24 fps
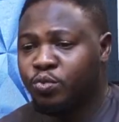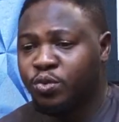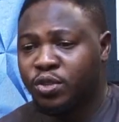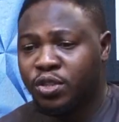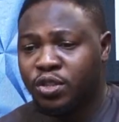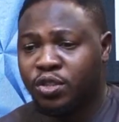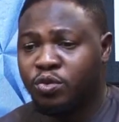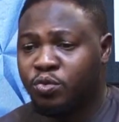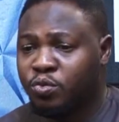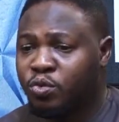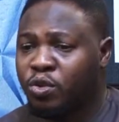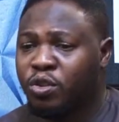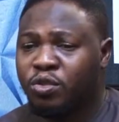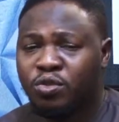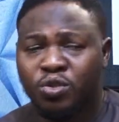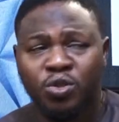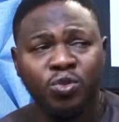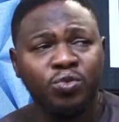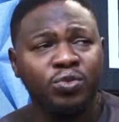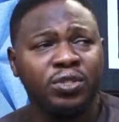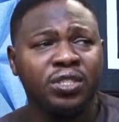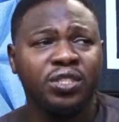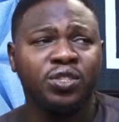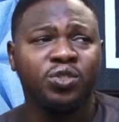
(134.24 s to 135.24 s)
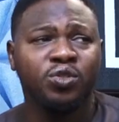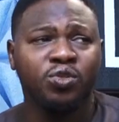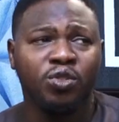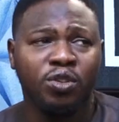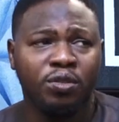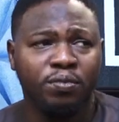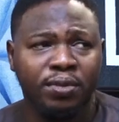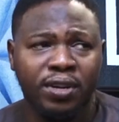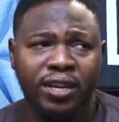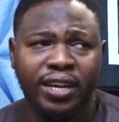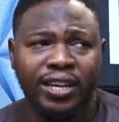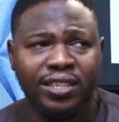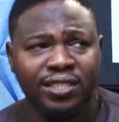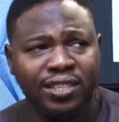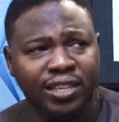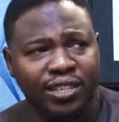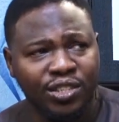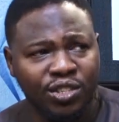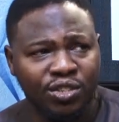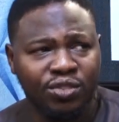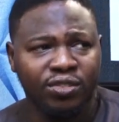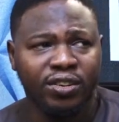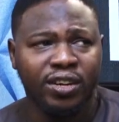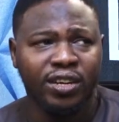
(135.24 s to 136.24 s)
we also need to complain as
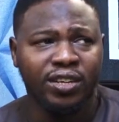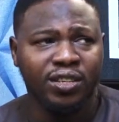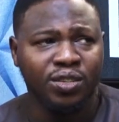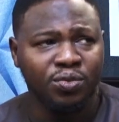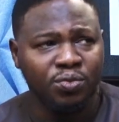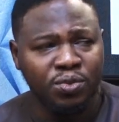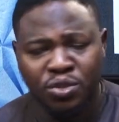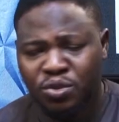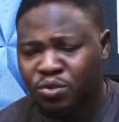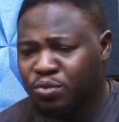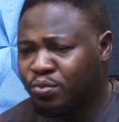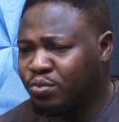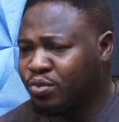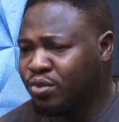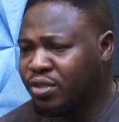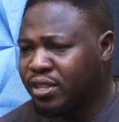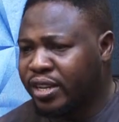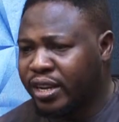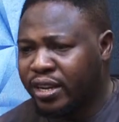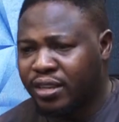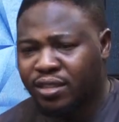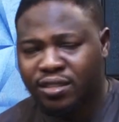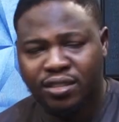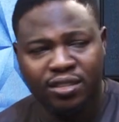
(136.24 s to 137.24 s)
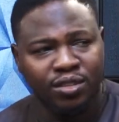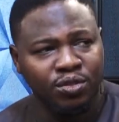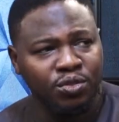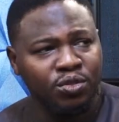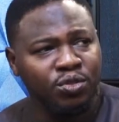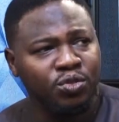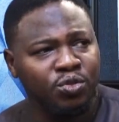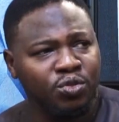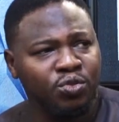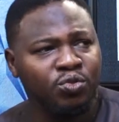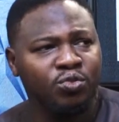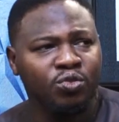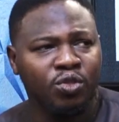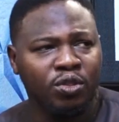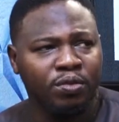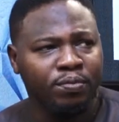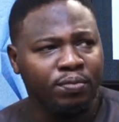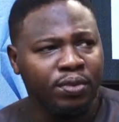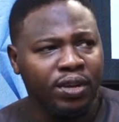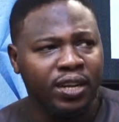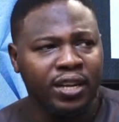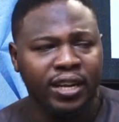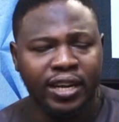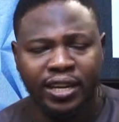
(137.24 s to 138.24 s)
Nigerians. We need to protest. We need to
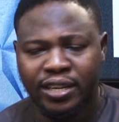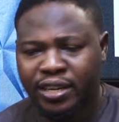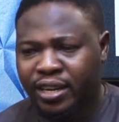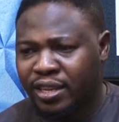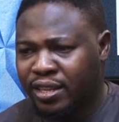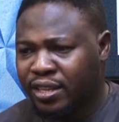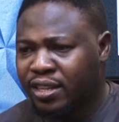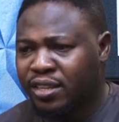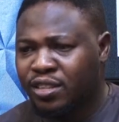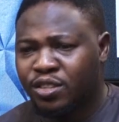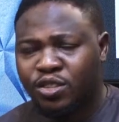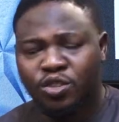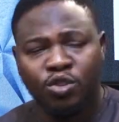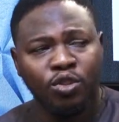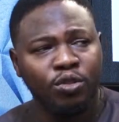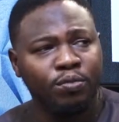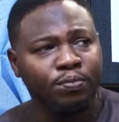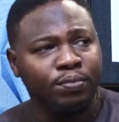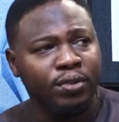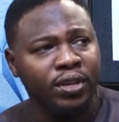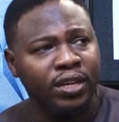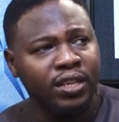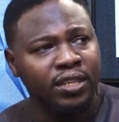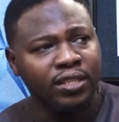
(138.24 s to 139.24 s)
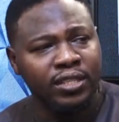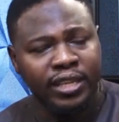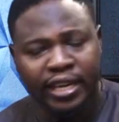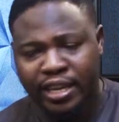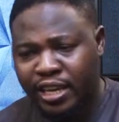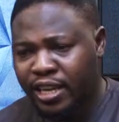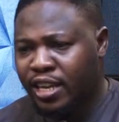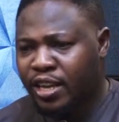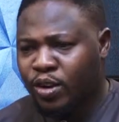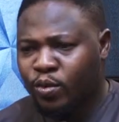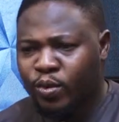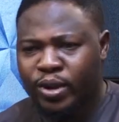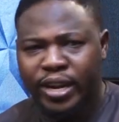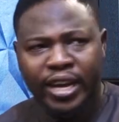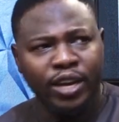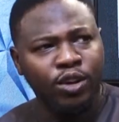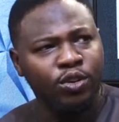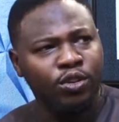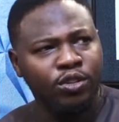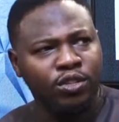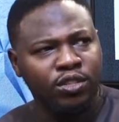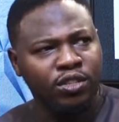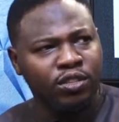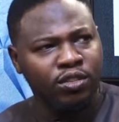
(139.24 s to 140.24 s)
complain. And I think these complaints when I
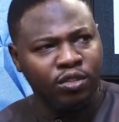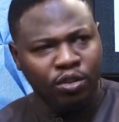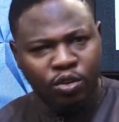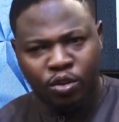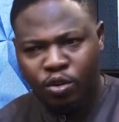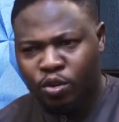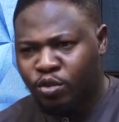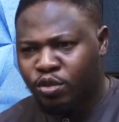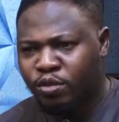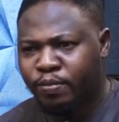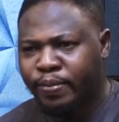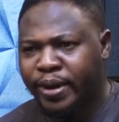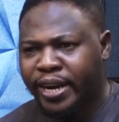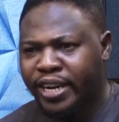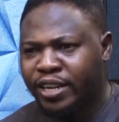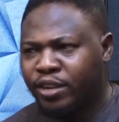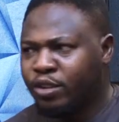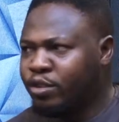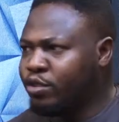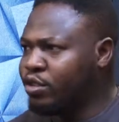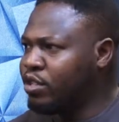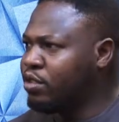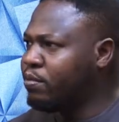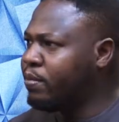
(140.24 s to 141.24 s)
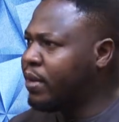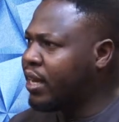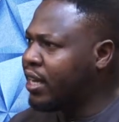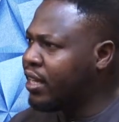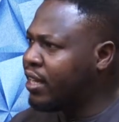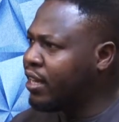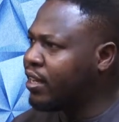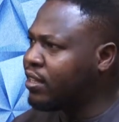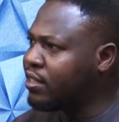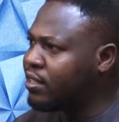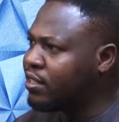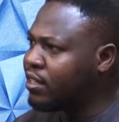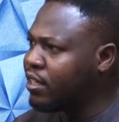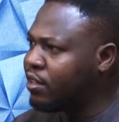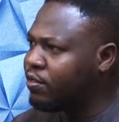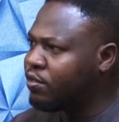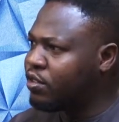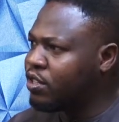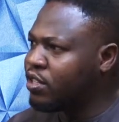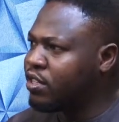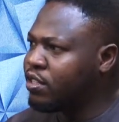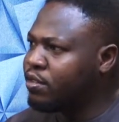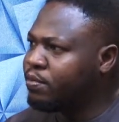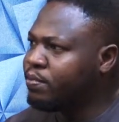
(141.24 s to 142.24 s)
got called by the customer care
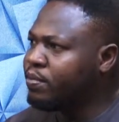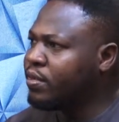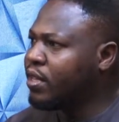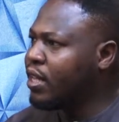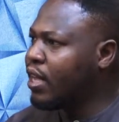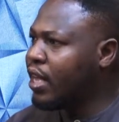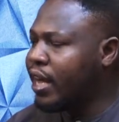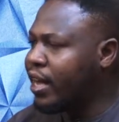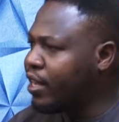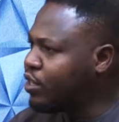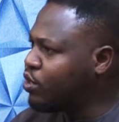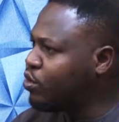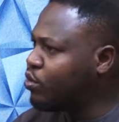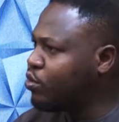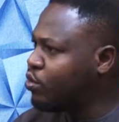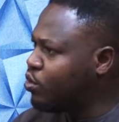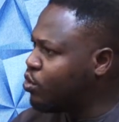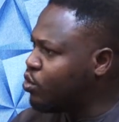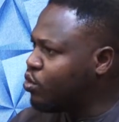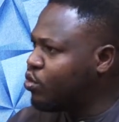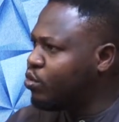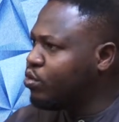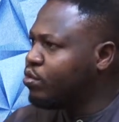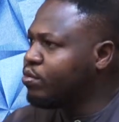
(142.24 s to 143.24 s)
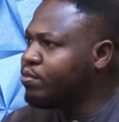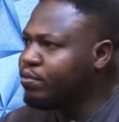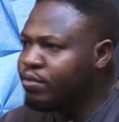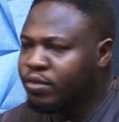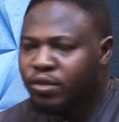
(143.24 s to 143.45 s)
service, I had to,